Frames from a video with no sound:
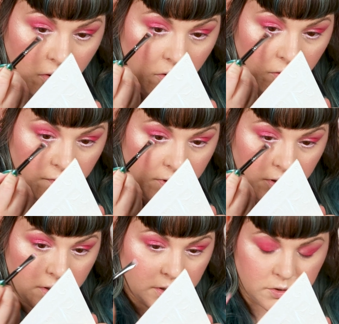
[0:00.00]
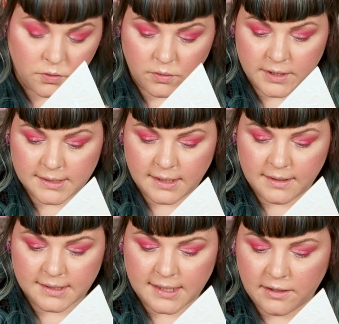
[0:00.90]
over towards
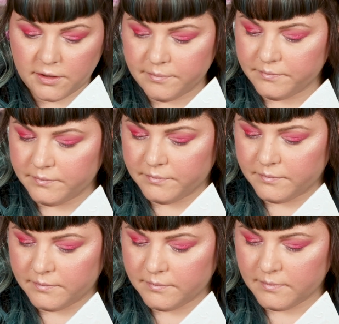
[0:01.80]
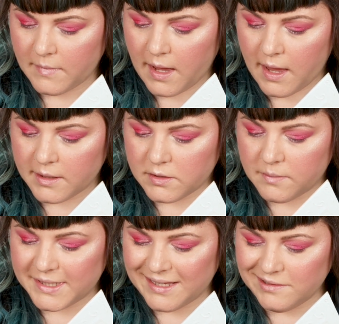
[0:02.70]
the center. So
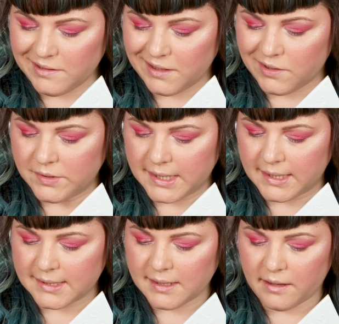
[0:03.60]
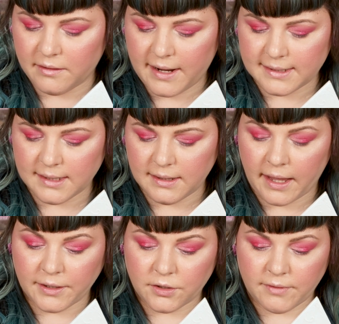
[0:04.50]
I'm essentially using this color as a
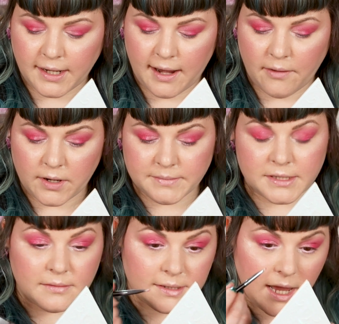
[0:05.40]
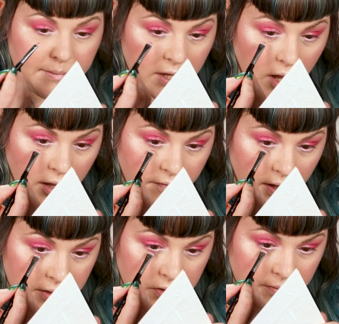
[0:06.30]
liner right now, and I'm still dabbing off
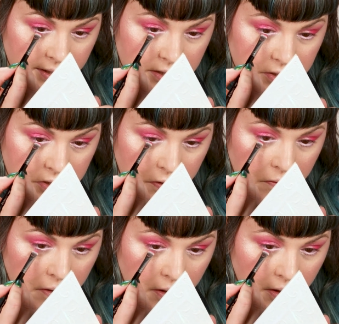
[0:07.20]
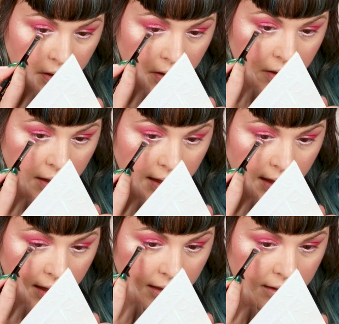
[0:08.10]
onto my tissue.
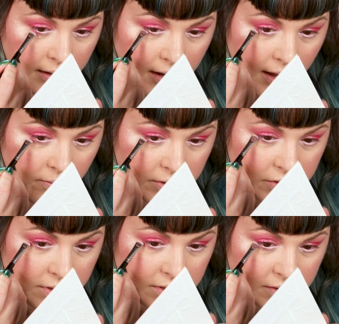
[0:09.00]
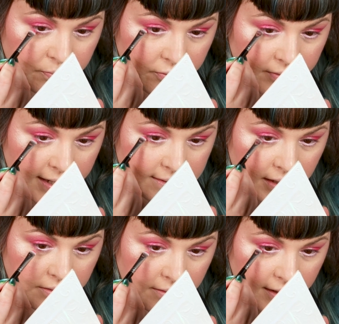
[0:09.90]
And I want you to just press
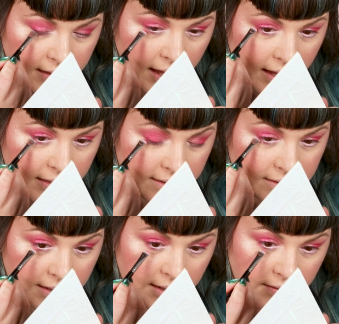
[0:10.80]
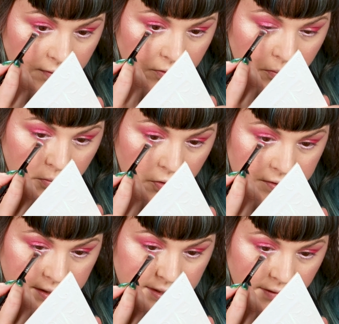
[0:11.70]
underneath the eye. That's going to give you the
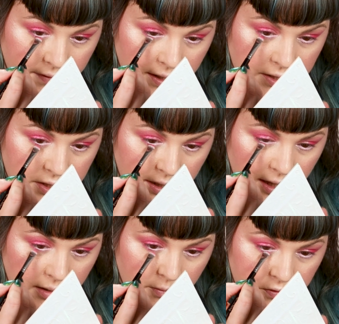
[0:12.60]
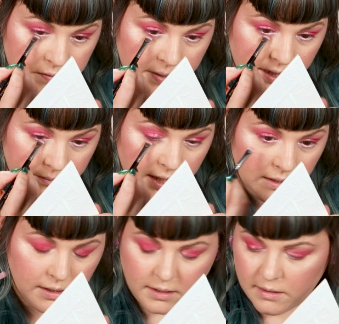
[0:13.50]
most definition and the most pigment,
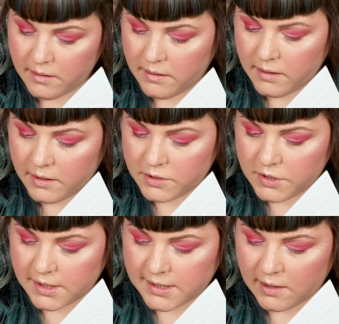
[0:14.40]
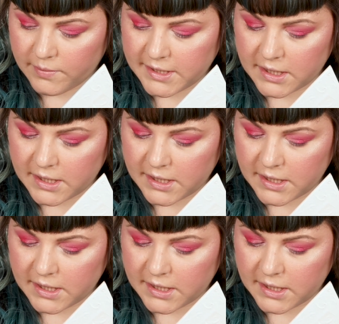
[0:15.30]
just like we